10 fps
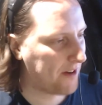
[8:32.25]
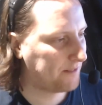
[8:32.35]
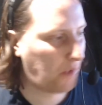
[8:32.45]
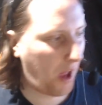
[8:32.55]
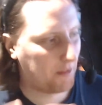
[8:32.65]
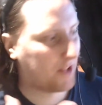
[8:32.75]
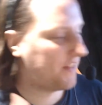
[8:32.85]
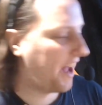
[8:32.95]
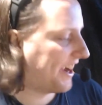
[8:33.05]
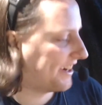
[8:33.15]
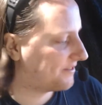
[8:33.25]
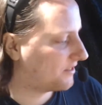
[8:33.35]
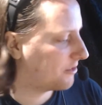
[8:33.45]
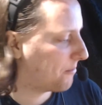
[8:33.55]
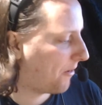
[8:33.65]
I'm leaving that in. It's
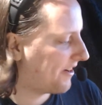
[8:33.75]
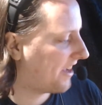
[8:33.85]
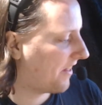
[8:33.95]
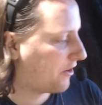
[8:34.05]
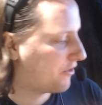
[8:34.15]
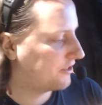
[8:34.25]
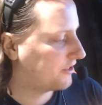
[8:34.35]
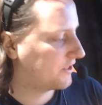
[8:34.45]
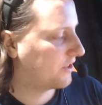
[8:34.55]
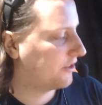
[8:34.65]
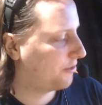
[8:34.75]
important you get the crunch of a crisp.